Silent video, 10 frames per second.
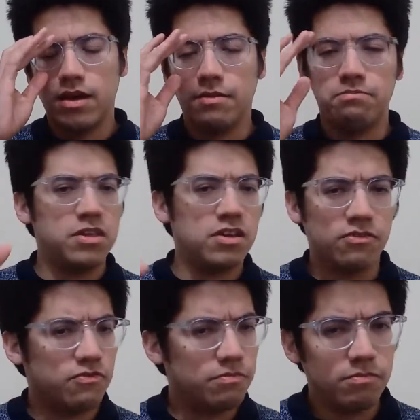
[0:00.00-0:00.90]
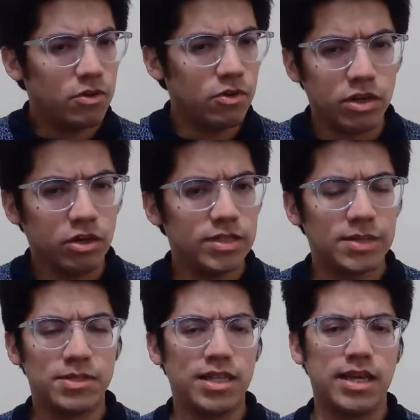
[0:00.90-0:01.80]
Think of all the
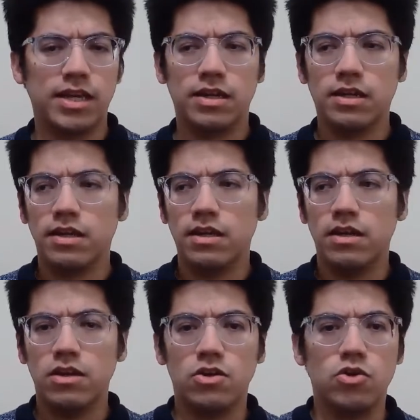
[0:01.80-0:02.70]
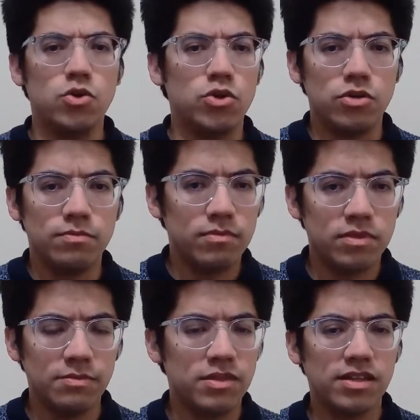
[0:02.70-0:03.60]
concepts like good,
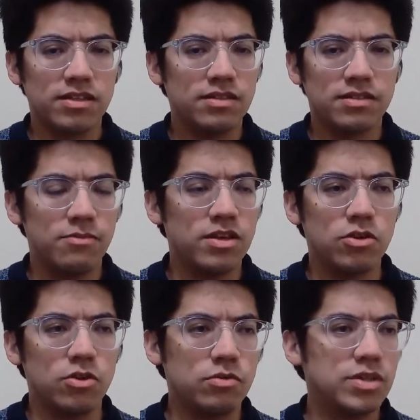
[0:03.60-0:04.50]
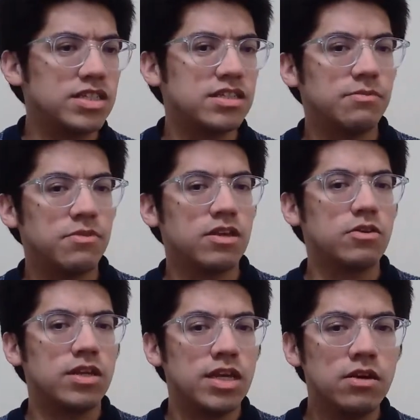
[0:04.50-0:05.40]
something good. We see something
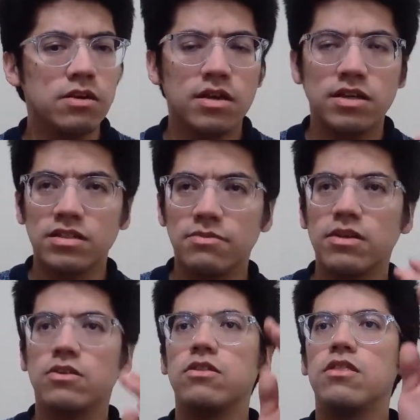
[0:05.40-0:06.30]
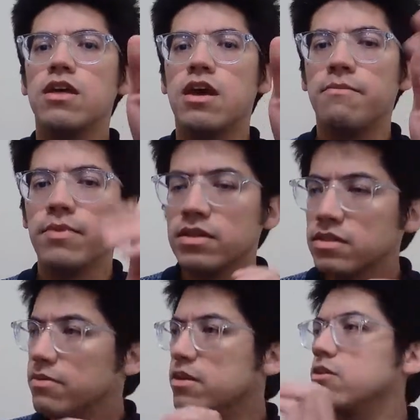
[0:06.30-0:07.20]
good here, something good there,
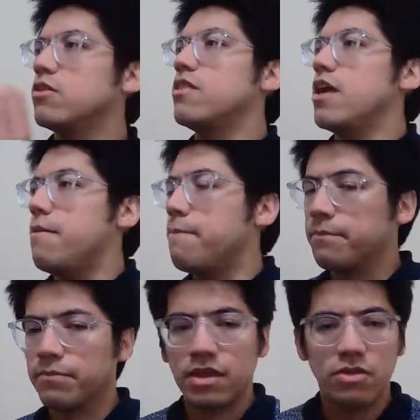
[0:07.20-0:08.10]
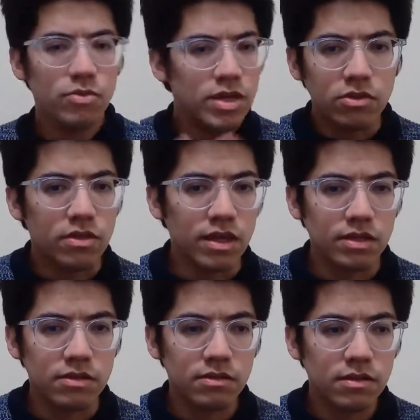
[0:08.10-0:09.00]
something good there. Three good
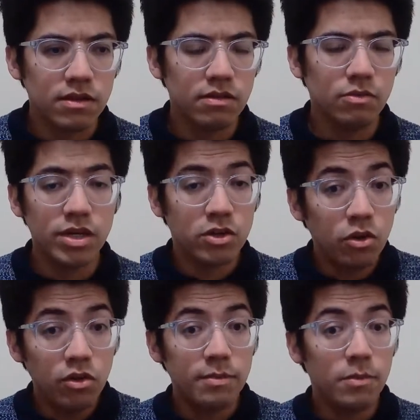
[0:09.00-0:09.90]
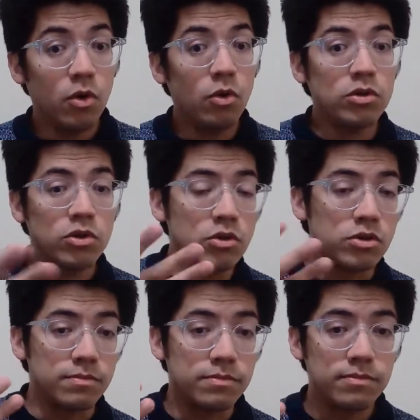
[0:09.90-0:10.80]
things. We call them all
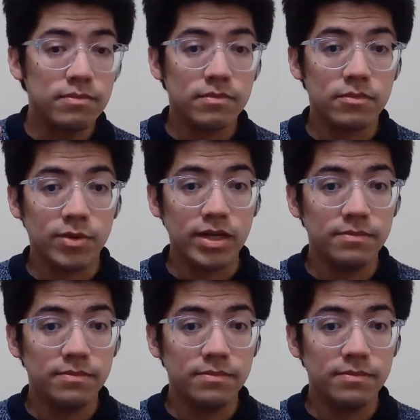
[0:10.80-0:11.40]
good, right?